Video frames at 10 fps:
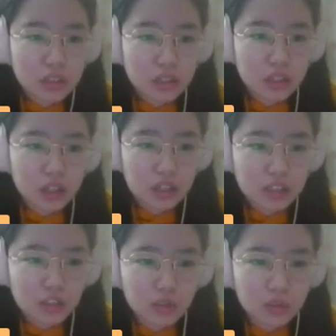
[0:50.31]
there are
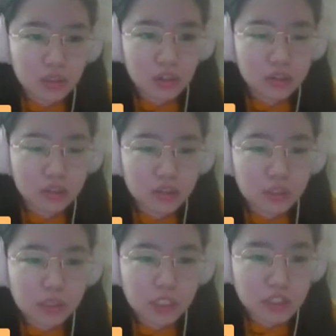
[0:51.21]
still a lot of
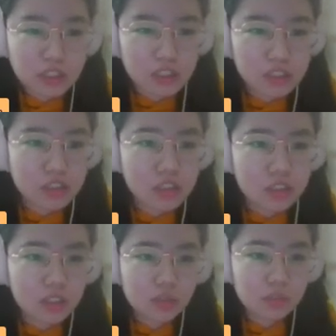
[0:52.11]
limitations
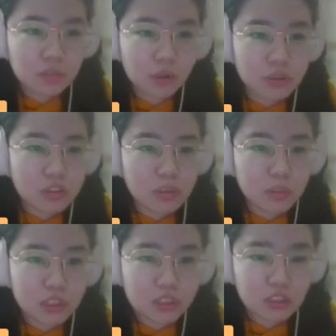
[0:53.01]
in both
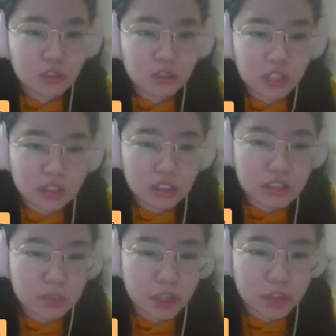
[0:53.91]
computational and
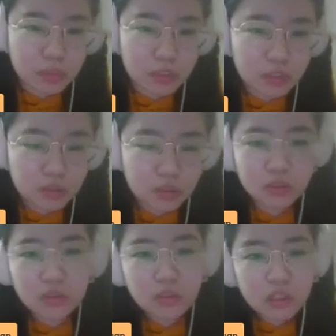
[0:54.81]

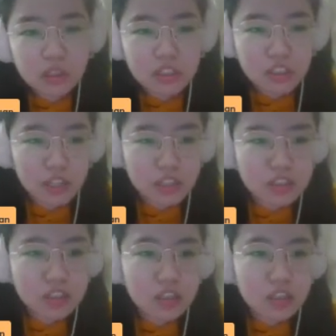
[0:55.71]
experimental sides.